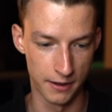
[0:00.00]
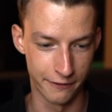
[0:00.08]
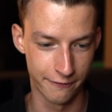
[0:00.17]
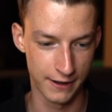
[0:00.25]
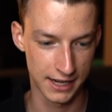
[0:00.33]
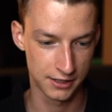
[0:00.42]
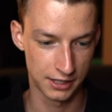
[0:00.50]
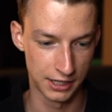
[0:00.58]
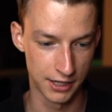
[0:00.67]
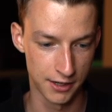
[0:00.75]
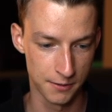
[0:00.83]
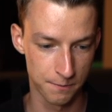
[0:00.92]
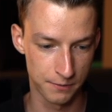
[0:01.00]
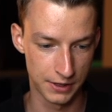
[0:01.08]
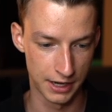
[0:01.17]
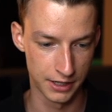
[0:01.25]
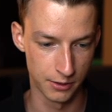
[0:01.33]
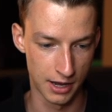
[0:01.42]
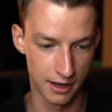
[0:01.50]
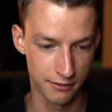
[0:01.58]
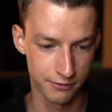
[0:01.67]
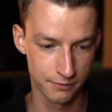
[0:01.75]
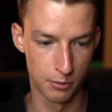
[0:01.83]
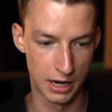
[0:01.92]
effects here that you
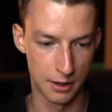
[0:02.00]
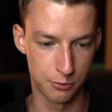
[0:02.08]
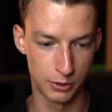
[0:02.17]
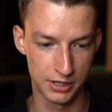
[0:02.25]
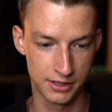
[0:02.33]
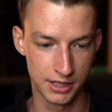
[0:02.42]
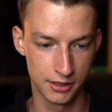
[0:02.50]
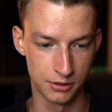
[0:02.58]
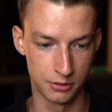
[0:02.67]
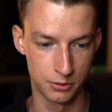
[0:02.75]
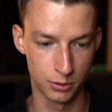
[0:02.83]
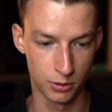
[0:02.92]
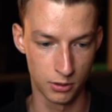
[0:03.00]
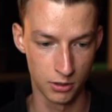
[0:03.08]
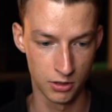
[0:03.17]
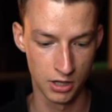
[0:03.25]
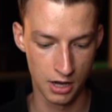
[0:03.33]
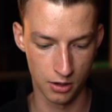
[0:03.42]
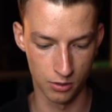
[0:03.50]
have by pressing Control